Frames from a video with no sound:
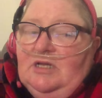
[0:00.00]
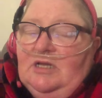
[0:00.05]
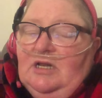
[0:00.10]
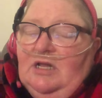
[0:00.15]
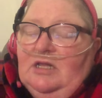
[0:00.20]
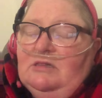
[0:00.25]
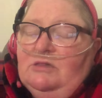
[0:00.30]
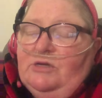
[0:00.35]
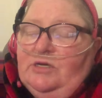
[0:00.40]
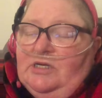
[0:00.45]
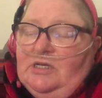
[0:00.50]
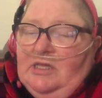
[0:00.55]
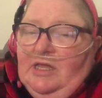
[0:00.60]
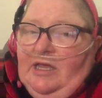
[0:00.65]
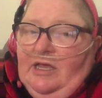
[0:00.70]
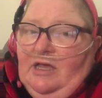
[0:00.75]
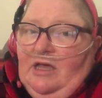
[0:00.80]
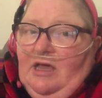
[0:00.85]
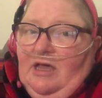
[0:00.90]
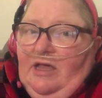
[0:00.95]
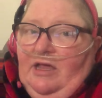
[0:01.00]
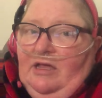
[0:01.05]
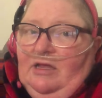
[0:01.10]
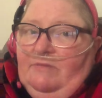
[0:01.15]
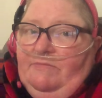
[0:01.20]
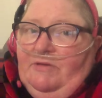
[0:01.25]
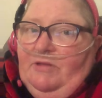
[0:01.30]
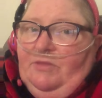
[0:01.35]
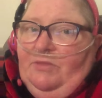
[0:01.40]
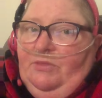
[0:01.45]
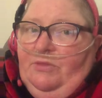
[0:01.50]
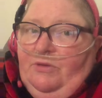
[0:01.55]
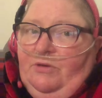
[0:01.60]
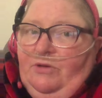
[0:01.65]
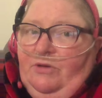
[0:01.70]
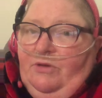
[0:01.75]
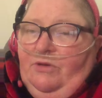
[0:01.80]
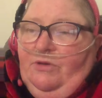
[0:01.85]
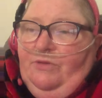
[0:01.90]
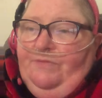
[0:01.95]
and I looked like I had been
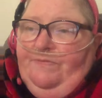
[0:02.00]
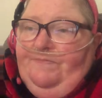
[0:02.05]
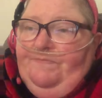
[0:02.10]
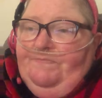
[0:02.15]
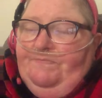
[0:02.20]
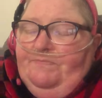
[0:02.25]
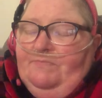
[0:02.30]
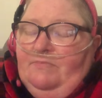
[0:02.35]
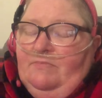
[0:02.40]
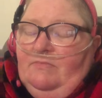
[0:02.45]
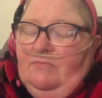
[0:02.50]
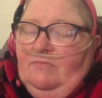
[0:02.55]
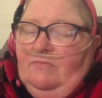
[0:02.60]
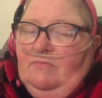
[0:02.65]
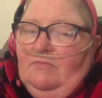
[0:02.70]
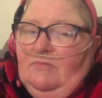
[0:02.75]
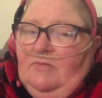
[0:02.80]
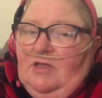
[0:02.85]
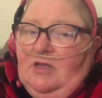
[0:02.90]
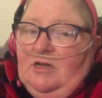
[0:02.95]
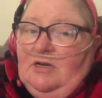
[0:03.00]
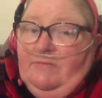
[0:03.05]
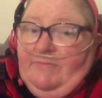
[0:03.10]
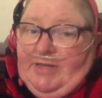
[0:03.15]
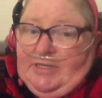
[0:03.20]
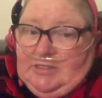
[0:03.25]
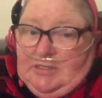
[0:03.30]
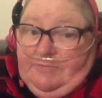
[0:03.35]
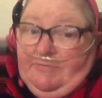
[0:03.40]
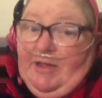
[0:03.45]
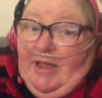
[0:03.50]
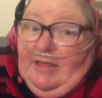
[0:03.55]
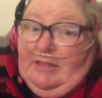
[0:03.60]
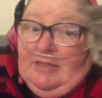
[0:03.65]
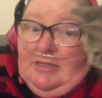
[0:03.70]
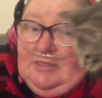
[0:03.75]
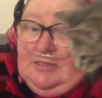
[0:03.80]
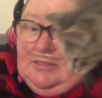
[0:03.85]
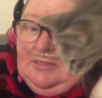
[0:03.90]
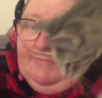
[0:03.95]
through a domestic
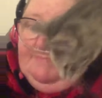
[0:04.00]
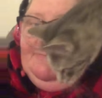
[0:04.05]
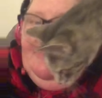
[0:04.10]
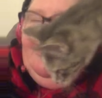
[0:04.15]
violence.